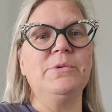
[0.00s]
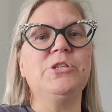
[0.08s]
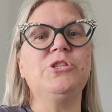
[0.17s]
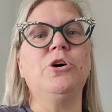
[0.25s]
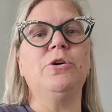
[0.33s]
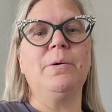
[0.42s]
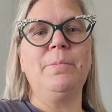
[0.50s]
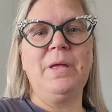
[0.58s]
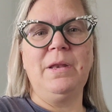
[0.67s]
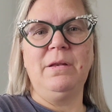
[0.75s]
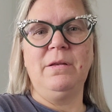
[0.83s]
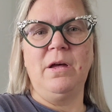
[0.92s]
Soak them
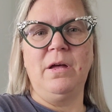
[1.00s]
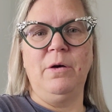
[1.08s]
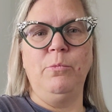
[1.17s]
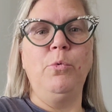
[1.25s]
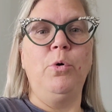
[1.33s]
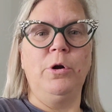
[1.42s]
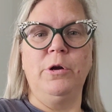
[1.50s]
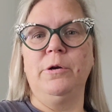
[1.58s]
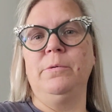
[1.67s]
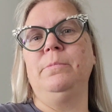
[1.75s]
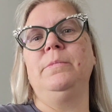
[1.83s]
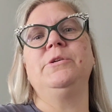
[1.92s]
in
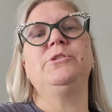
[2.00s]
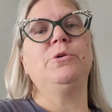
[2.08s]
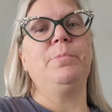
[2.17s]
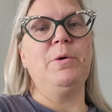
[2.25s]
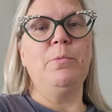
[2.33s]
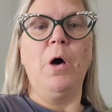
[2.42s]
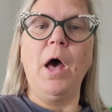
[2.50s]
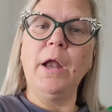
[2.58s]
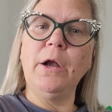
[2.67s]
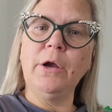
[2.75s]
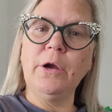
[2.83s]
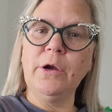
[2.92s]
warm soapy
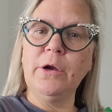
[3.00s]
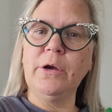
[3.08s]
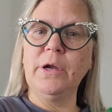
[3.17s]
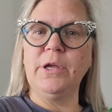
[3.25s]
water,